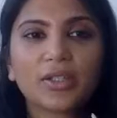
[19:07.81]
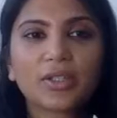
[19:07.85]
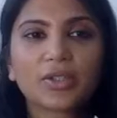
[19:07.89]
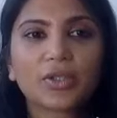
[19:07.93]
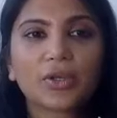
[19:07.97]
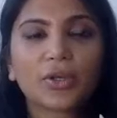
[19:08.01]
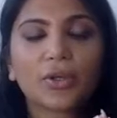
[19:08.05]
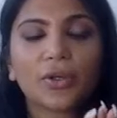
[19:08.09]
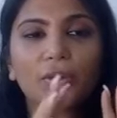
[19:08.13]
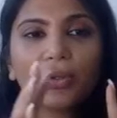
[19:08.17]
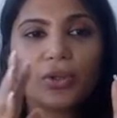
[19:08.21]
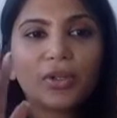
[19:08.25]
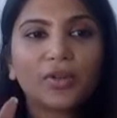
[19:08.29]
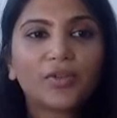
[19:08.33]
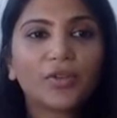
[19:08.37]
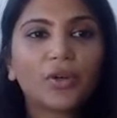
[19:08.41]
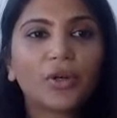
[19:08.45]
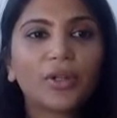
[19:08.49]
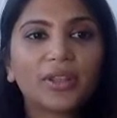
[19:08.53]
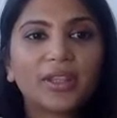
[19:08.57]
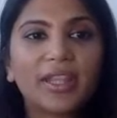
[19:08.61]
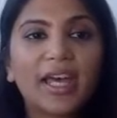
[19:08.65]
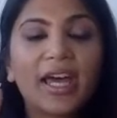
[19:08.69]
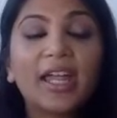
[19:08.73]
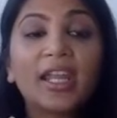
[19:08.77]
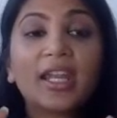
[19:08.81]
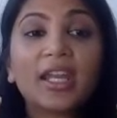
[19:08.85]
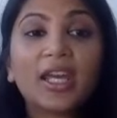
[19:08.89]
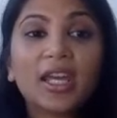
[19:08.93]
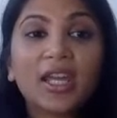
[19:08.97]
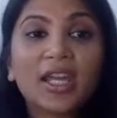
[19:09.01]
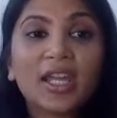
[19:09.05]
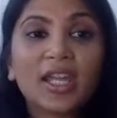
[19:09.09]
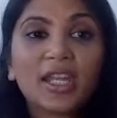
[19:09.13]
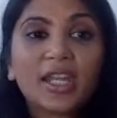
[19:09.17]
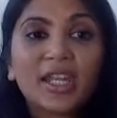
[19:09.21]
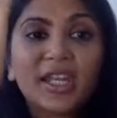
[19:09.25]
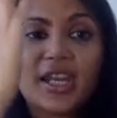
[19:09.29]
So you've got that.
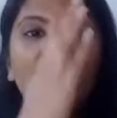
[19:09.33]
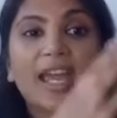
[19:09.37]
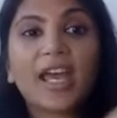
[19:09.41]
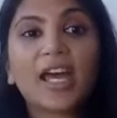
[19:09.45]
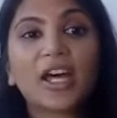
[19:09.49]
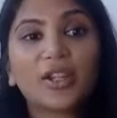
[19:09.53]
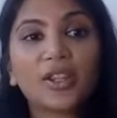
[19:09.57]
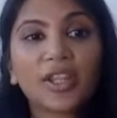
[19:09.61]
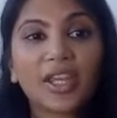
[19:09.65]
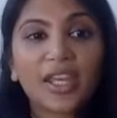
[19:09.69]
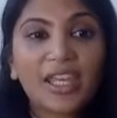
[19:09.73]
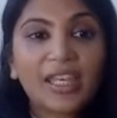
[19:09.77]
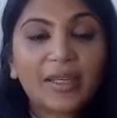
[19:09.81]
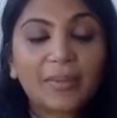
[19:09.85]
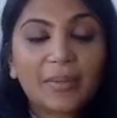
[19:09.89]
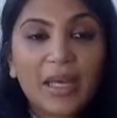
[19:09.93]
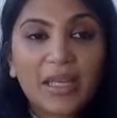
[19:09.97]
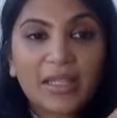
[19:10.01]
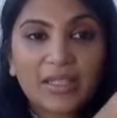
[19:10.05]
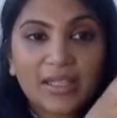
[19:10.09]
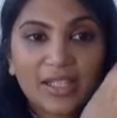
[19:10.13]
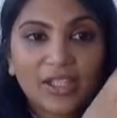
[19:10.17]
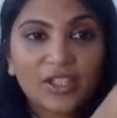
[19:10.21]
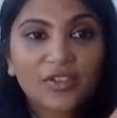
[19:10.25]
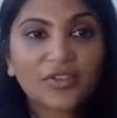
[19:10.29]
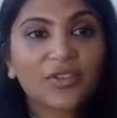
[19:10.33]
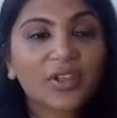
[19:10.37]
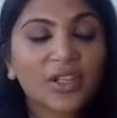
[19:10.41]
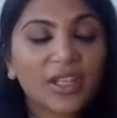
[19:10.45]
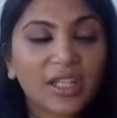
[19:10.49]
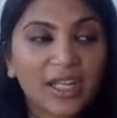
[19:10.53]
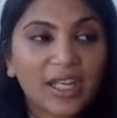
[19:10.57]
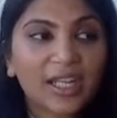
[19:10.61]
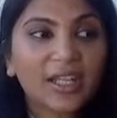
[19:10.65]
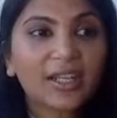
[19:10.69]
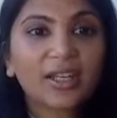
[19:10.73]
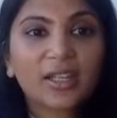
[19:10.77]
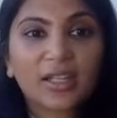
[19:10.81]
Now the emails that you've
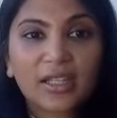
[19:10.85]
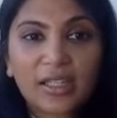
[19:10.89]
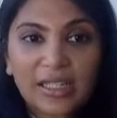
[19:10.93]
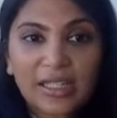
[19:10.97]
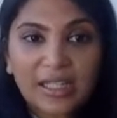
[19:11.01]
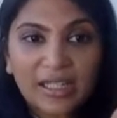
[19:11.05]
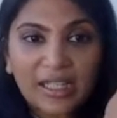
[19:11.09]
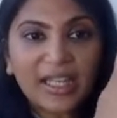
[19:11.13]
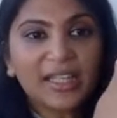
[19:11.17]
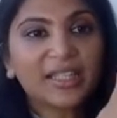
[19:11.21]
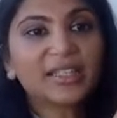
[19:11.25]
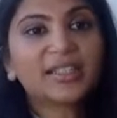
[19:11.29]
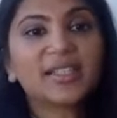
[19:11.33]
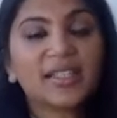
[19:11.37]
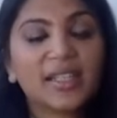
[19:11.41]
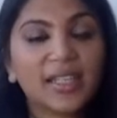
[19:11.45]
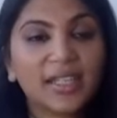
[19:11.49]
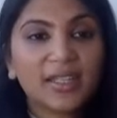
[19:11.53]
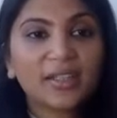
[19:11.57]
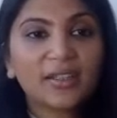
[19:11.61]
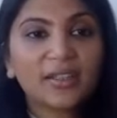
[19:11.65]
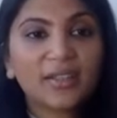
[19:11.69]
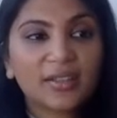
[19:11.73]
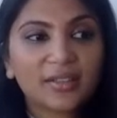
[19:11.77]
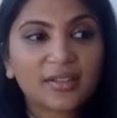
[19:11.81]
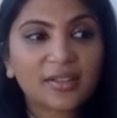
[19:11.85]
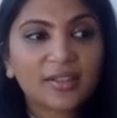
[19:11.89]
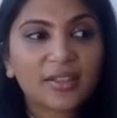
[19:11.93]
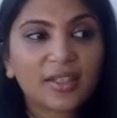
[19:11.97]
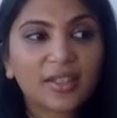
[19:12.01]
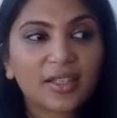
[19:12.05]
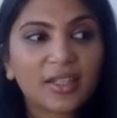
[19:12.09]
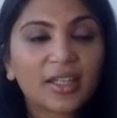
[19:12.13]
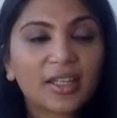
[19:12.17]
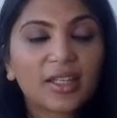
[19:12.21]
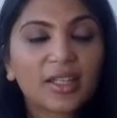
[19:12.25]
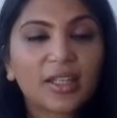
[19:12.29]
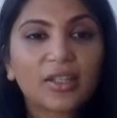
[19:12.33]
collected,
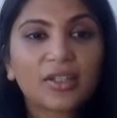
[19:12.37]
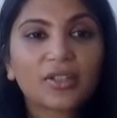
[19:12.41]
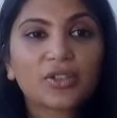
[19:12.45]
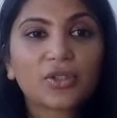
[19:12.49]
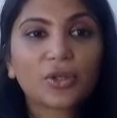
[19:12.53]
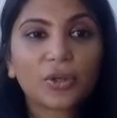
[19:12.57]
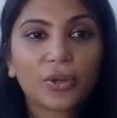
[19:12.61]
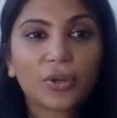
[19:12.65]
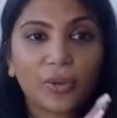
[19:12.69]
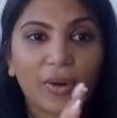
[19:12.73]
so